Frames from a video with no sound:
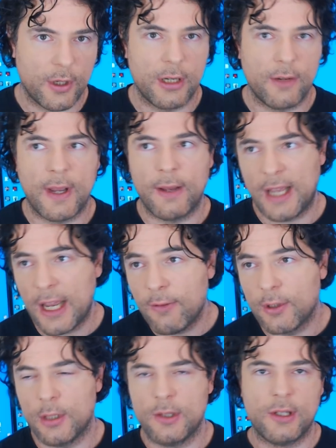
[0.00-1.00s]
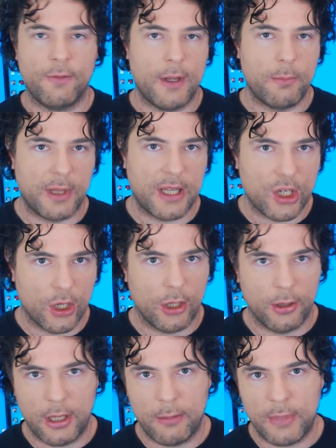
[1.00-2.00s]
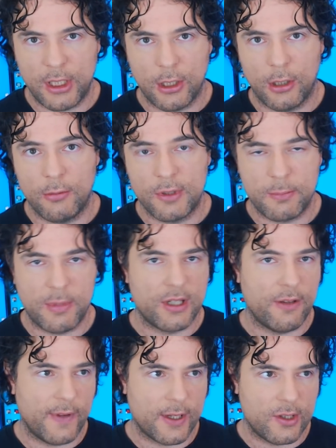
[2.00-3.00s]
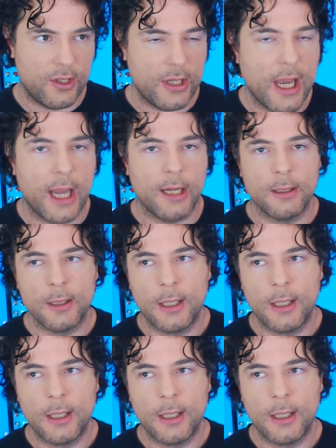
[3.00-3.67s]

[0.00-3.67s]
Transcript: of had evidence of it, but they can't let me know specifics yet.